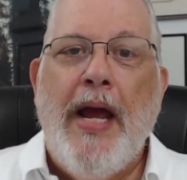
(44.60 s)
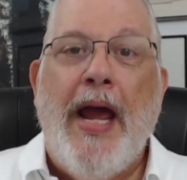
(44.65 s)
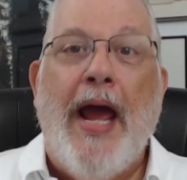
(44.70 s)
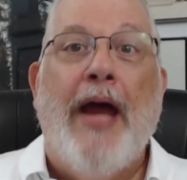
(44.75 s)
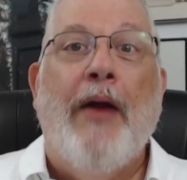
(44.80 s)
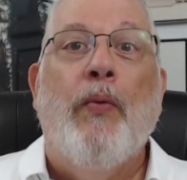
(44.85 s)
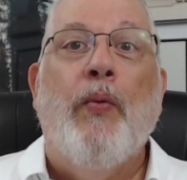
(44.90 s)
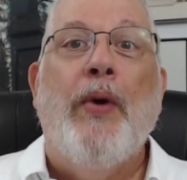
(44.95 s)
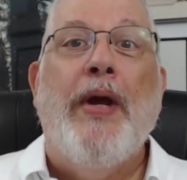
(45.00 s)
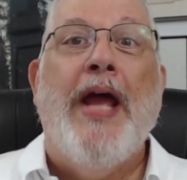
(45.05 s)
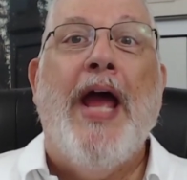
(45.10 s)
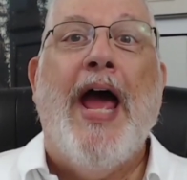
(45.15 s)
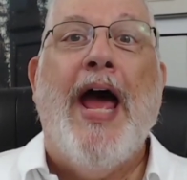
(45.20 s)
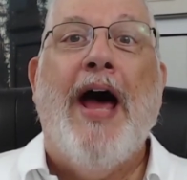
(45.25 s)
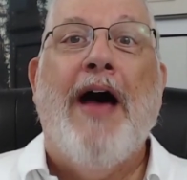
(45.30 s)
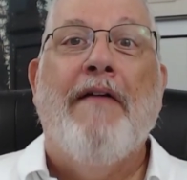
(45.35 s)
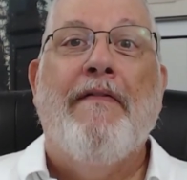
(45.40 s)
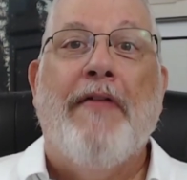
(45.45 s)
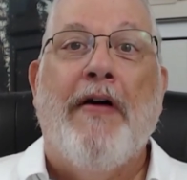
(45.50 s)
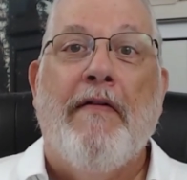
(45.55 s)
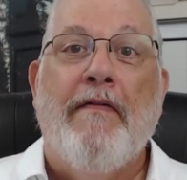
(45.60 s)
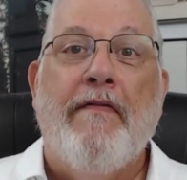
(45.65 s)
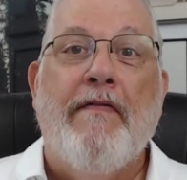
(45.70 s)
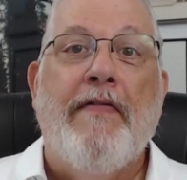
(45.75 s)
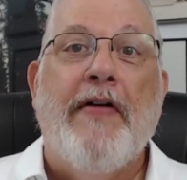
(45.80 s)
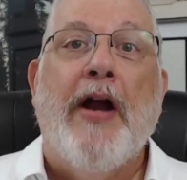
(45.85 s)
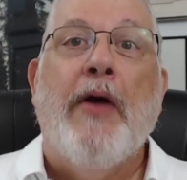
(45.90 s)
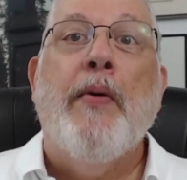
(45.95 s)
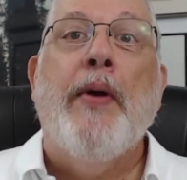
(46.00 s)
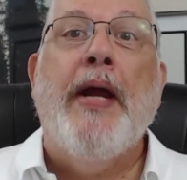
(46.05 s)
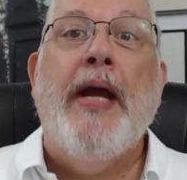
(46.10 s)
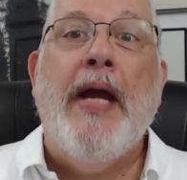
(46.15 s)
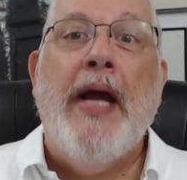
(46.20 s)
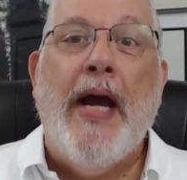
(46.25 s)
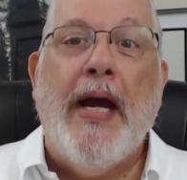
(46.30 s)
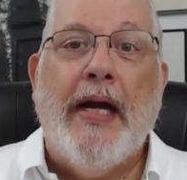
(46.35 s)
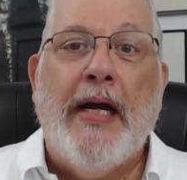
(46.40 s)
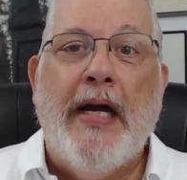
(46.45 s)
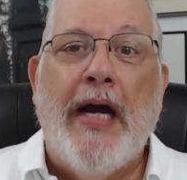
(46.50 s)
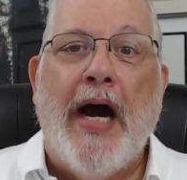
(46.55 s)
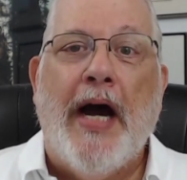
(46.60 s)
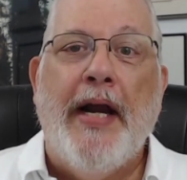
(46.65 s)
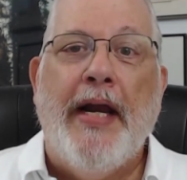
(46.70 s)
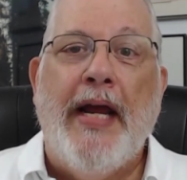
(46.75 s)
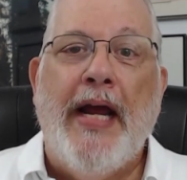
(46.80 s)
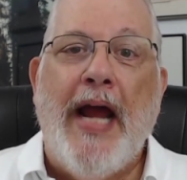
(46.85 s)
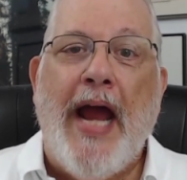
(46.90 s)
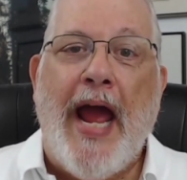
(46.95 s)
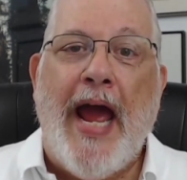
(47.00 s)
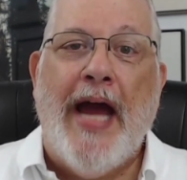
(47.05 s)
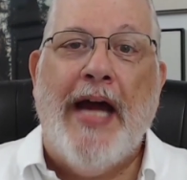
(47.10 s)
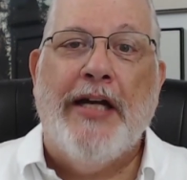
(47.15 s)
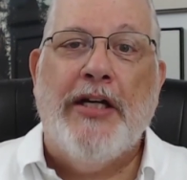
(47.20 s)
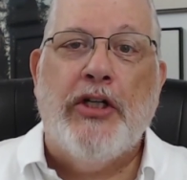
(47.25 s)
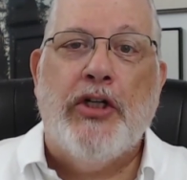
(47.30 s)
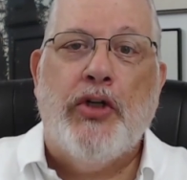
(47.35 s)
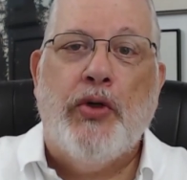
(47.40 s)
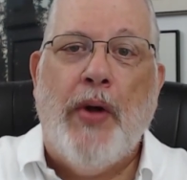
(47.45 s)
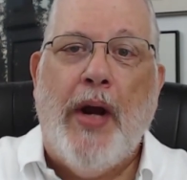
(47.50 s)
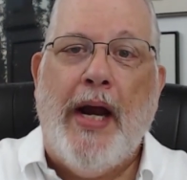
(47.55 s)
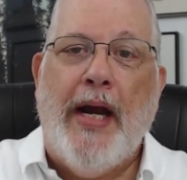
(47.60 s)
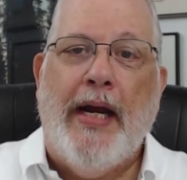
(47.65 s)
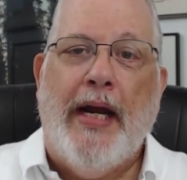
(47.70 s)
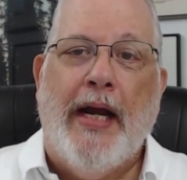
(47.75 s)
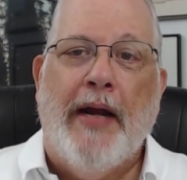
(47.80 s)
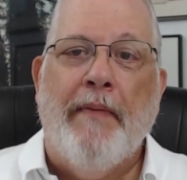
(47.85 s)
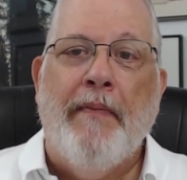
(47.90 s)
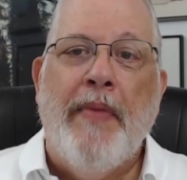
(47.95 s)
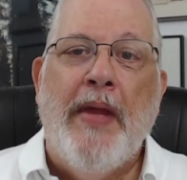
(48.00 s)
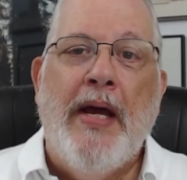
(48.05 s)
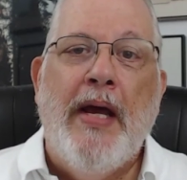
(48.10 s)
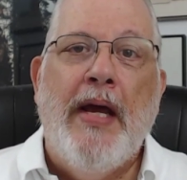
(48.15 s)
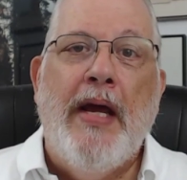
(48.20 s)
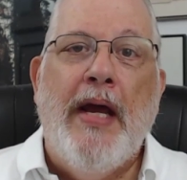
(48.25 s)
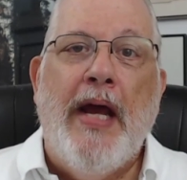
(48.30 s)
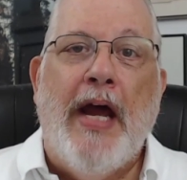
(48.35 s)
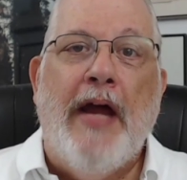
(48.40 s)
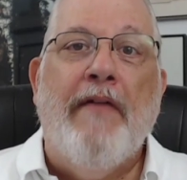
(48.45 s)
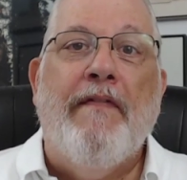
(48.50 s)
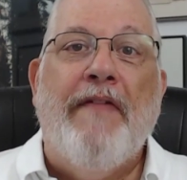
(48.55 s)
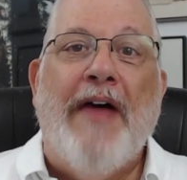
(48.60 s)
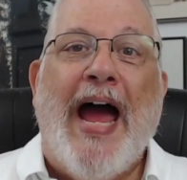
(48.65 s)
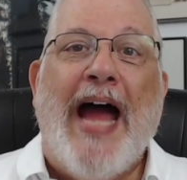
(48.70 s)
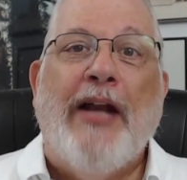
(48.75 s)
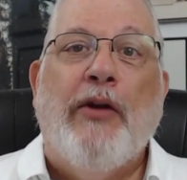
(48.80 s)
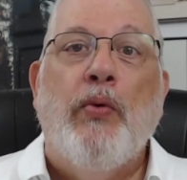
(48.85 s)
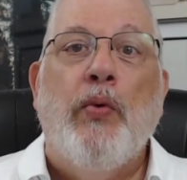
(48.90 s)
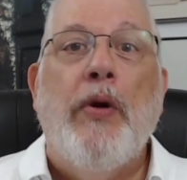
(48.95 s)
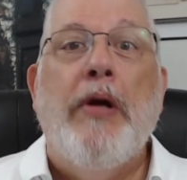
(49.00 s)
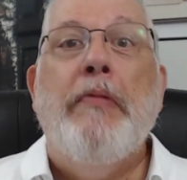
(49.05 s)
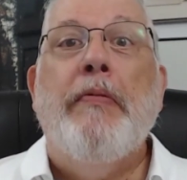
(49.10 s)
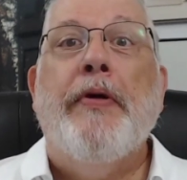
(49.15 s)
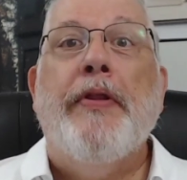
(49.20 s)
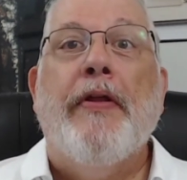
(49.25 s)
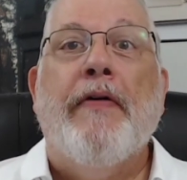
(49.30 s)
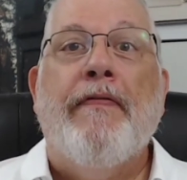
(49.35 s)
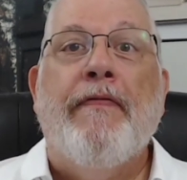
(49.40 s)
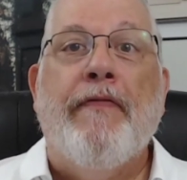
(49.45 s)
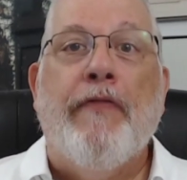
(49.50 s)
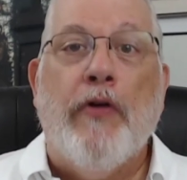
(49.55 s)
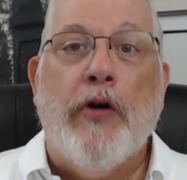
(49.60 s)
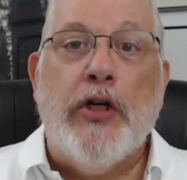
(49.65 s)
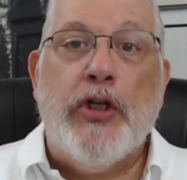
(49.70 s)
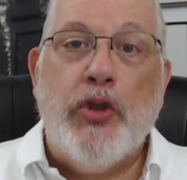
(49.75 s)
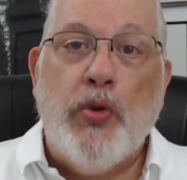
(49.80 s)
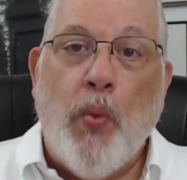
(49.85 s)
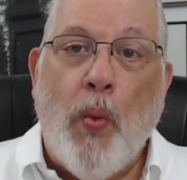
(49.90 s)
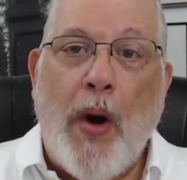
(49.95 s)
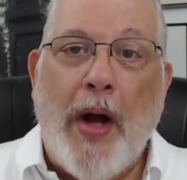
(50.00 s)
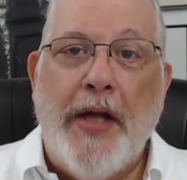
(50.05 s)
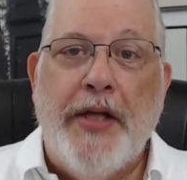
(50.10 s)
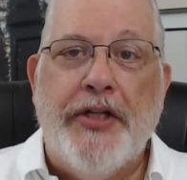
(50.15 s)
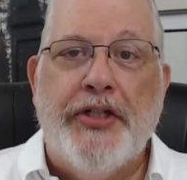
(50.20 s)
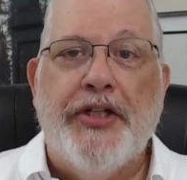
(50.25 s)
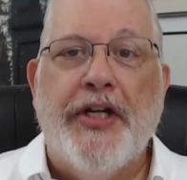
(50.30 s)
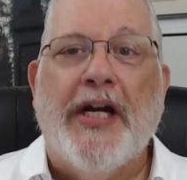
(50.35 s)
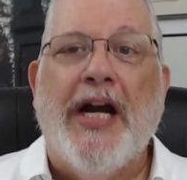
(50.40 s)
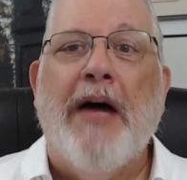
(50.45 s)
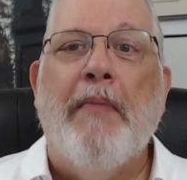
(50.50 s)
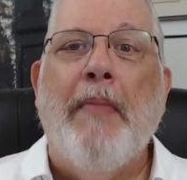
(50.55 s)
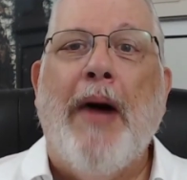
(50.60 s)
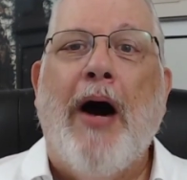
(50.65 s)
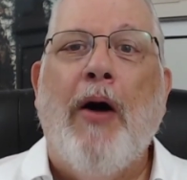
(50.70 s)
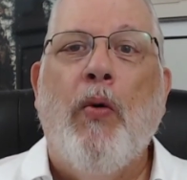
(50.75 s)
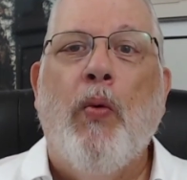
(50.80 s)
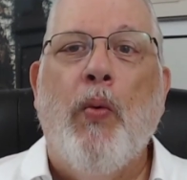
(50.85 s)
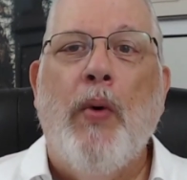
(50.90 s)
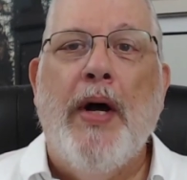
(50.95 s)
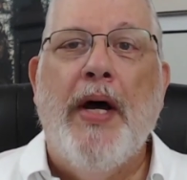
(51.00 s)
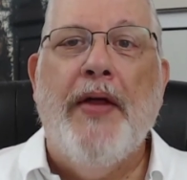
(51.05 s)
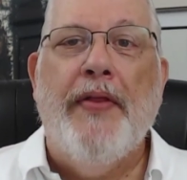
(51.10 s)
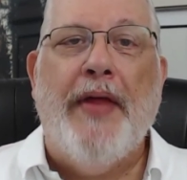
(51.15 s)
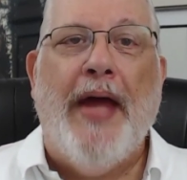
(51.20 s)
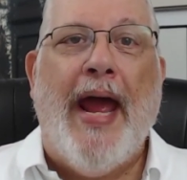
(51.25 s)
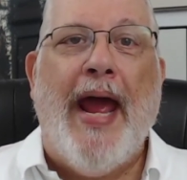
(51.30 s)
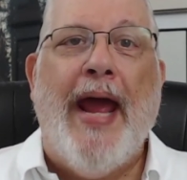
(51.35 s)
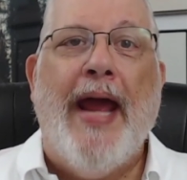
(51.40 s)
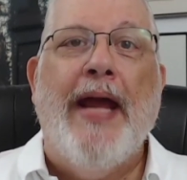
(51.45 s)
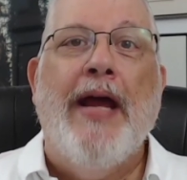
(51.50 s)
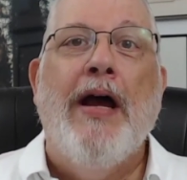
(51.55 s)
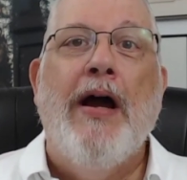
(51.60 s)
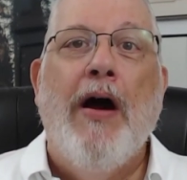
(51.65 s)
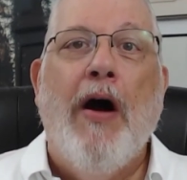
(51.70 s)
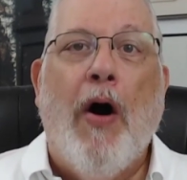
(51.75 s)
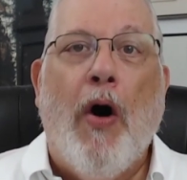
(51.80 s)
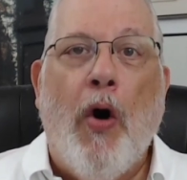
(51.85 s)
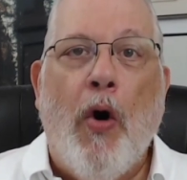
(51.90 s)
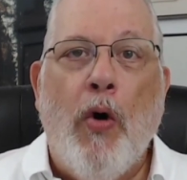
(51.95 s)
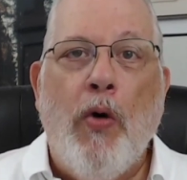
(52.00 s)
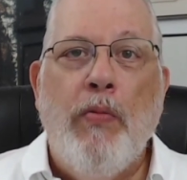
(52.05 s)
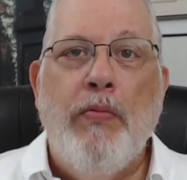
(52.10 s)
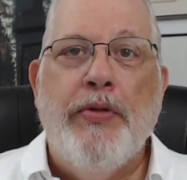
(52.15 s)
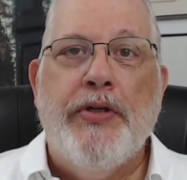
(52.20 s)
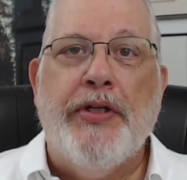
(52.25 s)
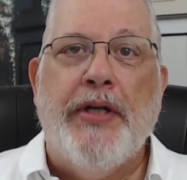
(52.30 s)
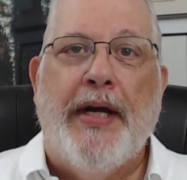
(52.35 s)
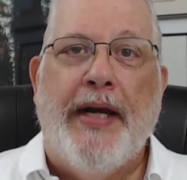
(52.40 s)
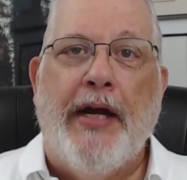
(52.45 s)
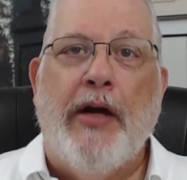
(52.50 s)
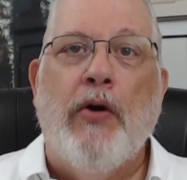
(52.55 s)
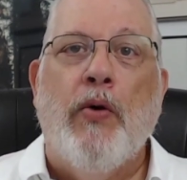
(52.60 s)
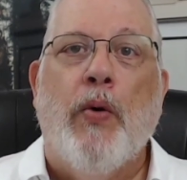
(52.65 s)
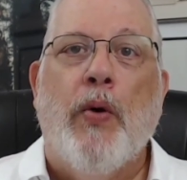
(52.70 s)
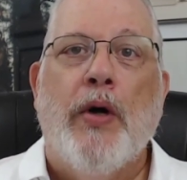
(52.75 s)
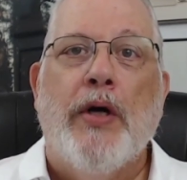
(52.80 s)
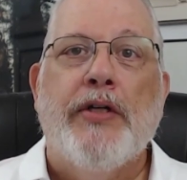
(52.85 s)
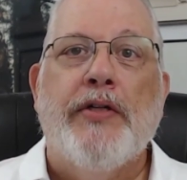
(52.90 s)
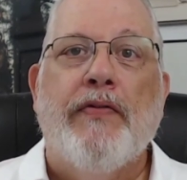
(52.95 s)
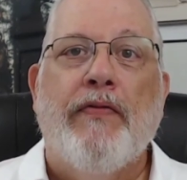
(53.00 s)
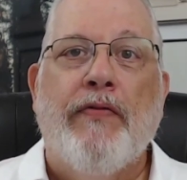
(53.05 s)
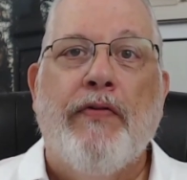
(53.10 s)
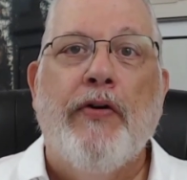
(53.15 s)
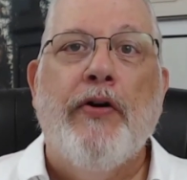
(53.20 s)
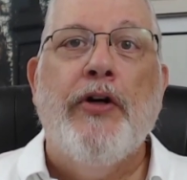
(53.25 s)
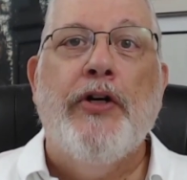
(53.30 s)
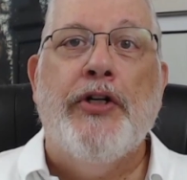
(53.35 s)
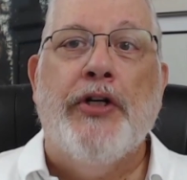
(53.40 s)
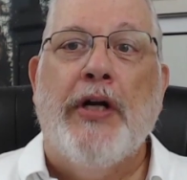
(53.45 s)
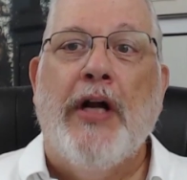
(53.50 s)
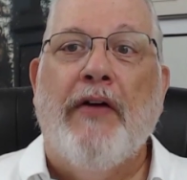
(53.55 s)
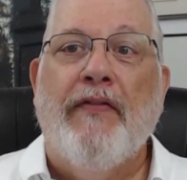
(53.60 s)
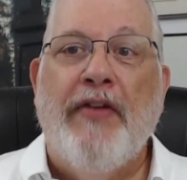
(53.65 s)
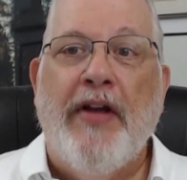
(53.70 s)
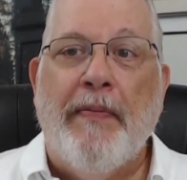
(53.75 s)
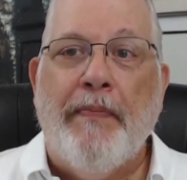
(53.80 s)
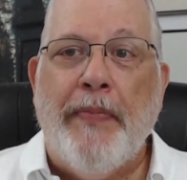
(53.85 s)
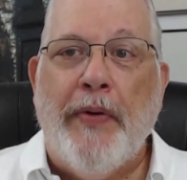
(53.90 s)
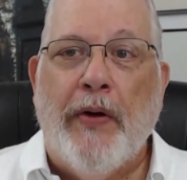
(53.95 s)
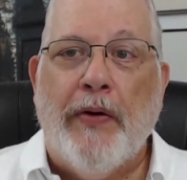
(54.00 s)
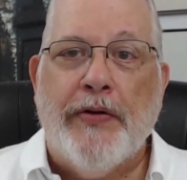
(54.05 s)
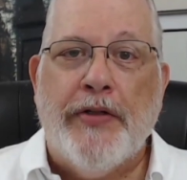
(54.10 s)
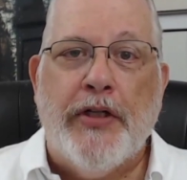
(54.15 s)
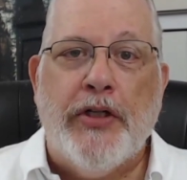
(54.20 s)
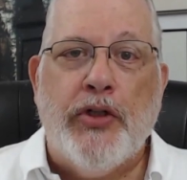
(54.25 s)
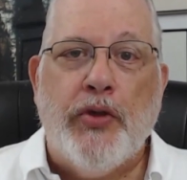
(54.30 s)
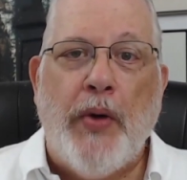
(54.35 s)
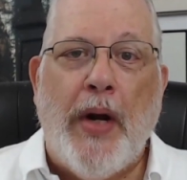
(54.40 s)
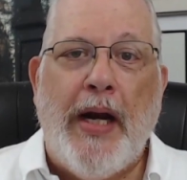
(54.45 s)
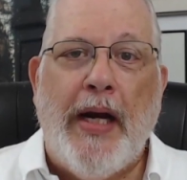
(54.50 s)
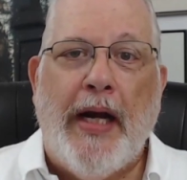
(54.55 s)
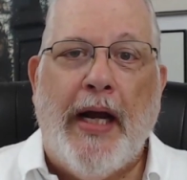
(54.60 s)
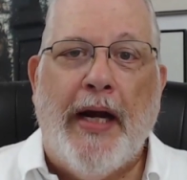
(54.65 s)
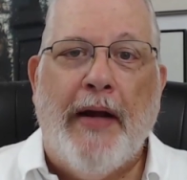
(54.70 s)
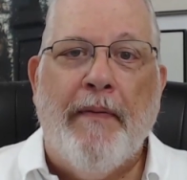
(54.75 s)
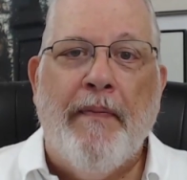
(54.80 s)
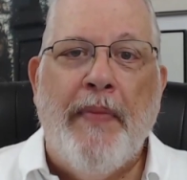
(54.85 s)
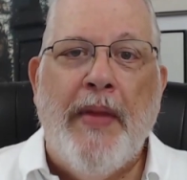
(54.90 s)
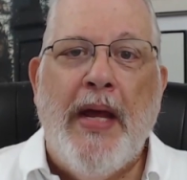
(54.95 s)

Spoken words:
and we have very cutting-edge training. In fact, we were the first ones to come out with a home study course version of hypnosis training.